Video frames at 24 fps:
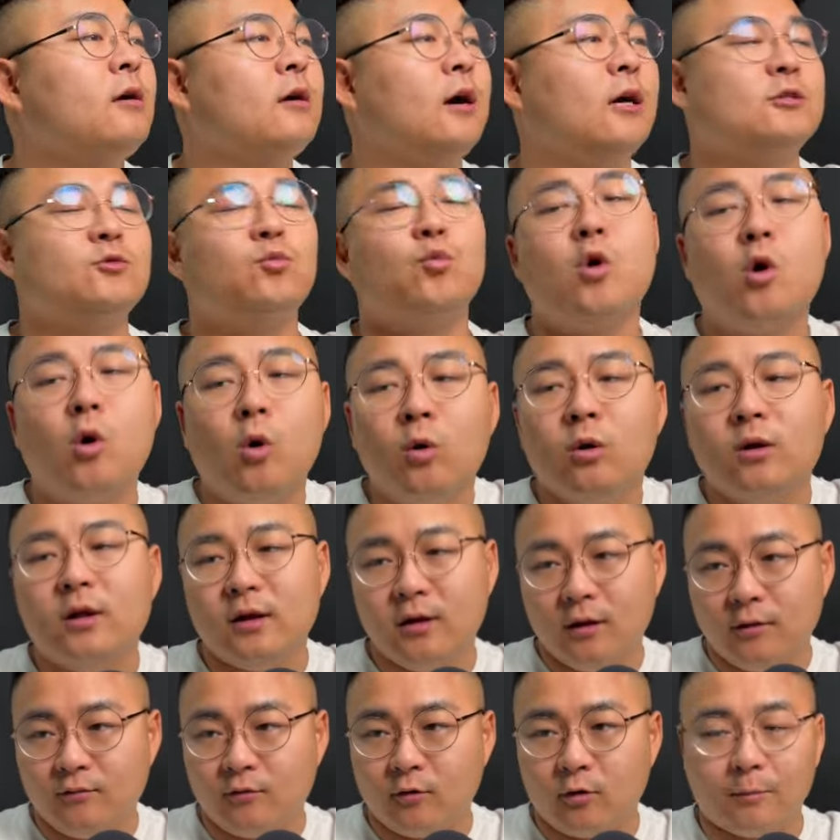Guys, we're all
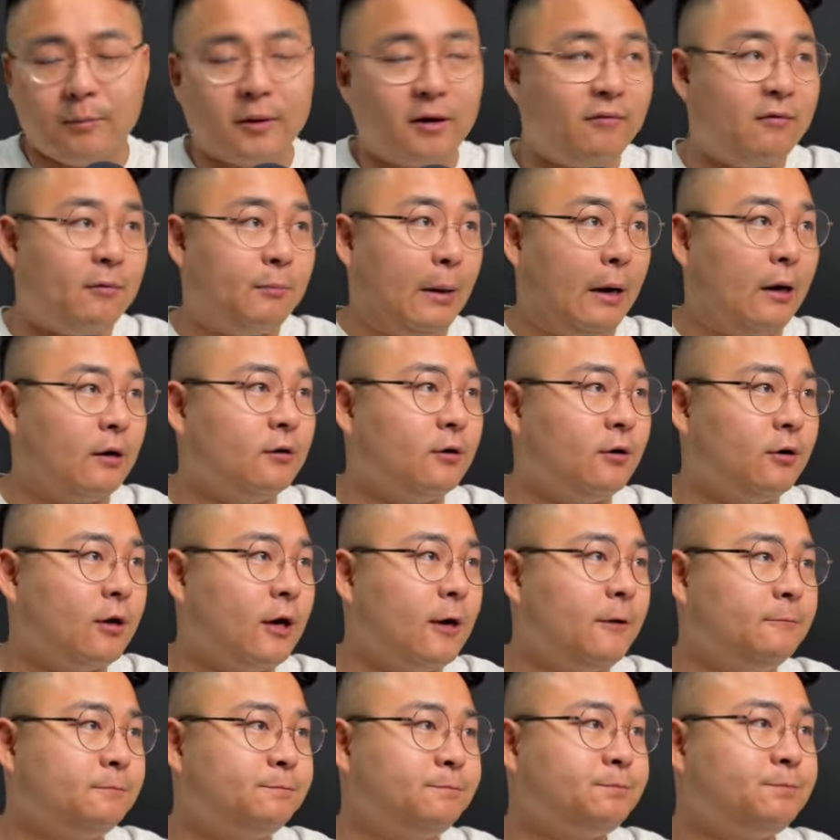in it for a bit of a buck,
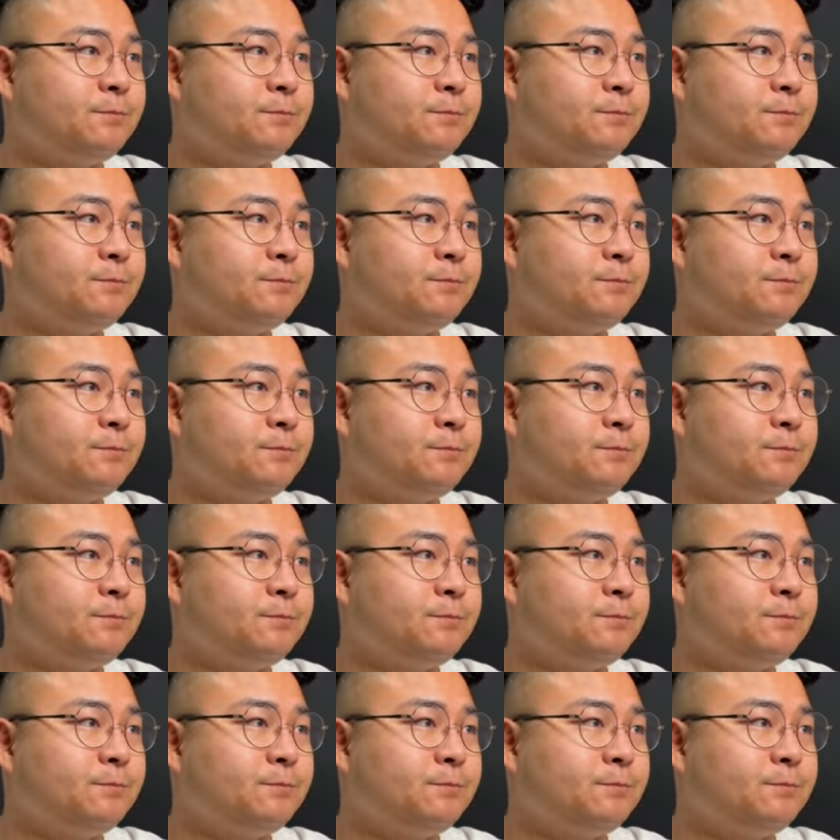okay?